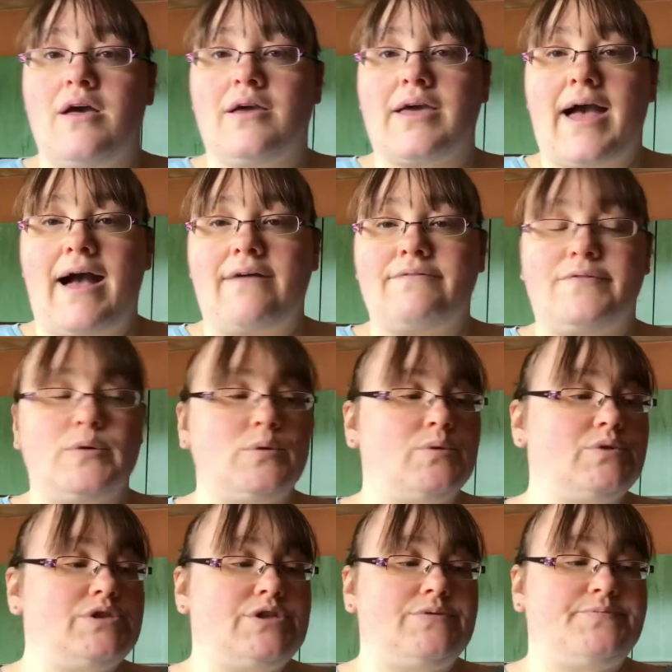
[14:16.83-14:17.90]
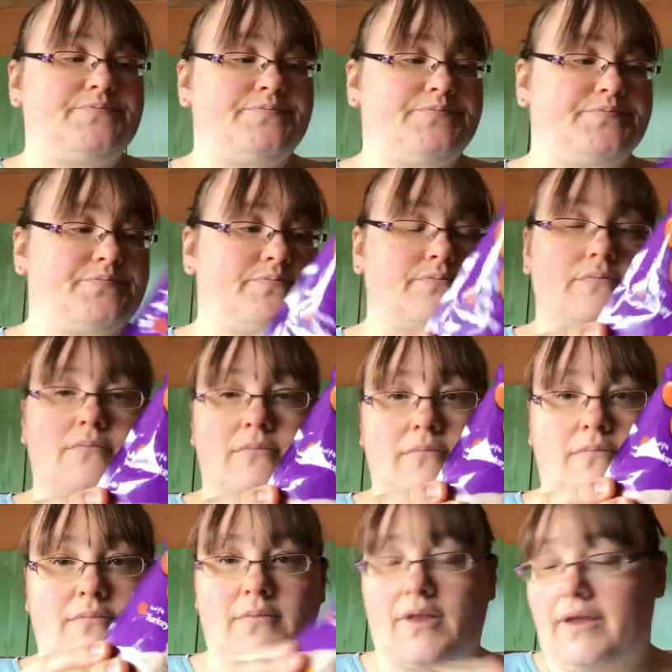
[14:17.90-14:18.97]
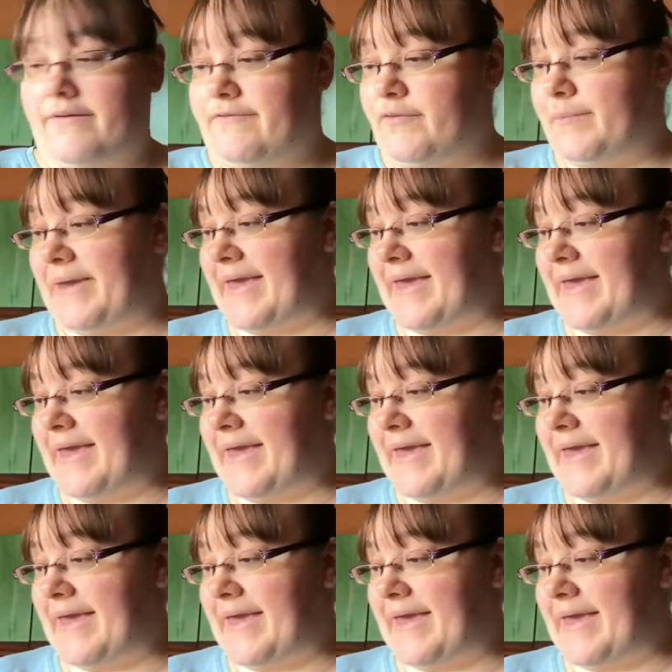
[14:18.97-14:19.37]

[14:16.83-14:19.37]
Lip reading: cat food for my